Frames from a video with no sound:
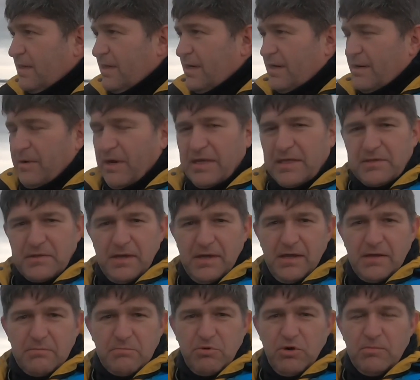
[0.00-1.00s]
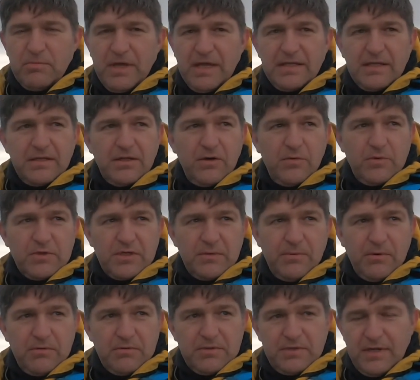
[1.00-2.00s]
I think that probably ended up with
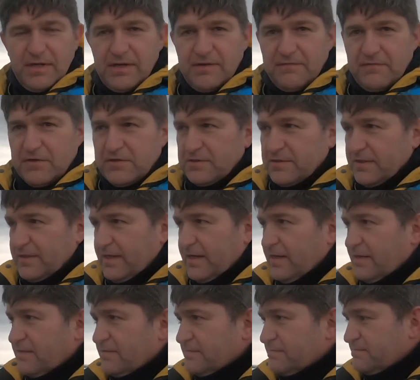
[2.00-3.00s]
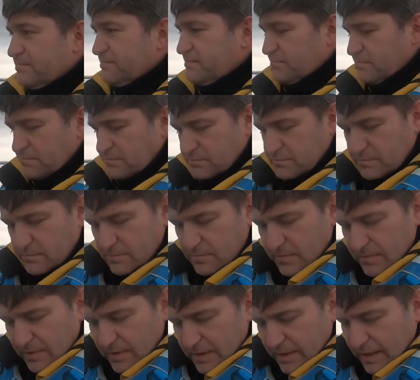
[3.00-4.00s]
about 30 fish today,
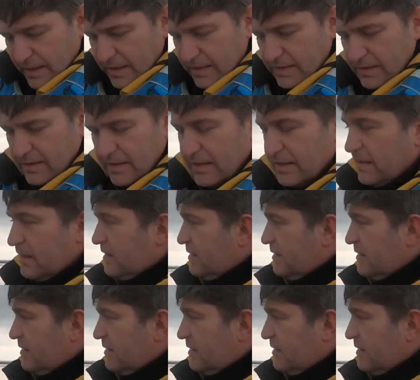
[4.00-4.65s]
and